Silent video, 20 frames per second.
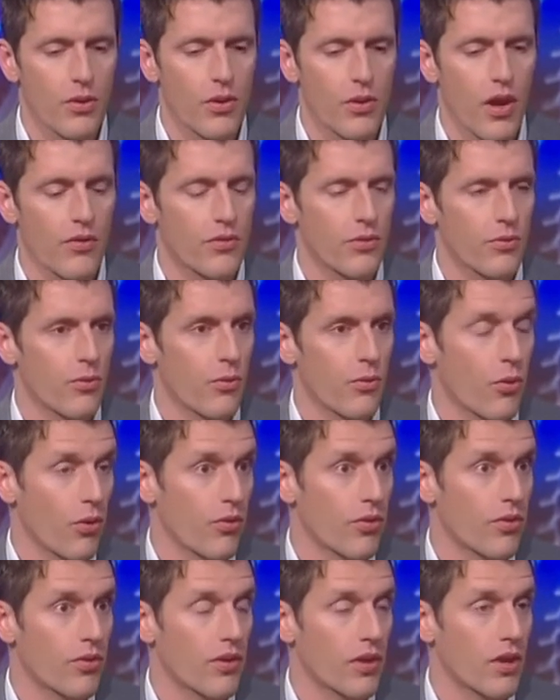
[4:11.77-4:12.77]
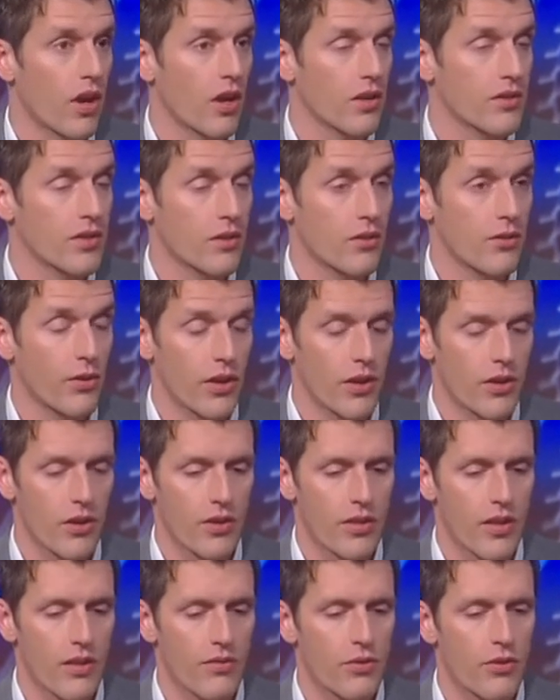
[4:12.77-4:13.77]
you have to reward the content
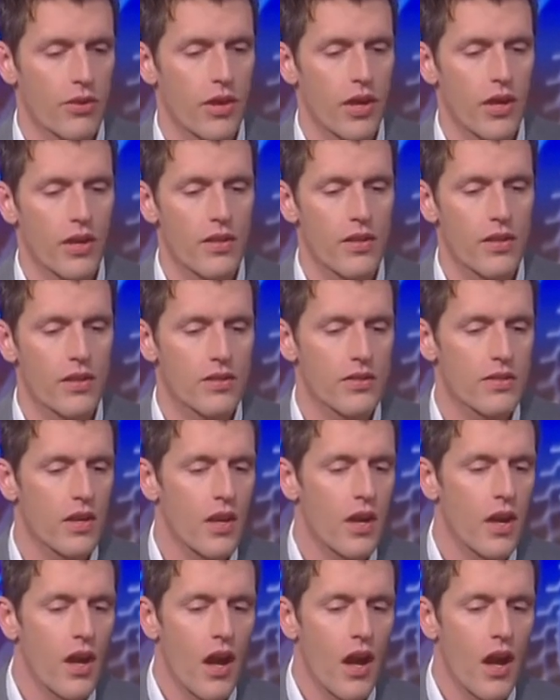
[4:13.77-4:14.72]
creator, and they've created this